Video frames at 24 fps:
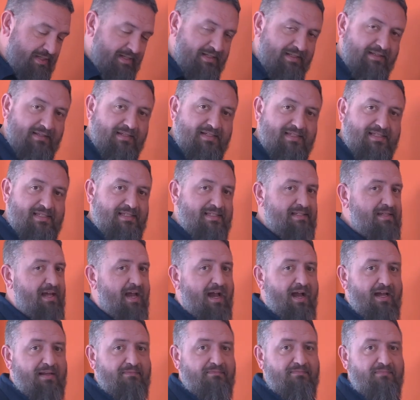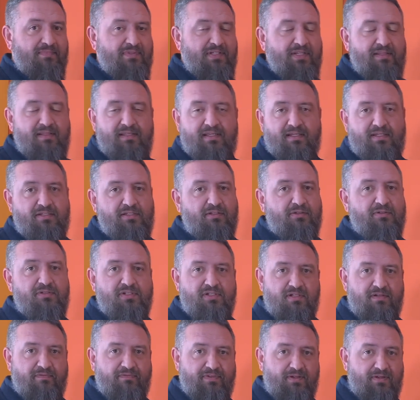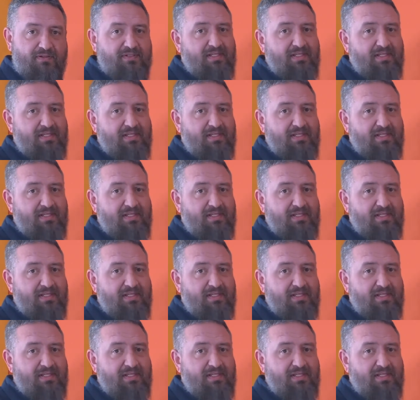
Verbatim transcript: This is not to the exclusion of those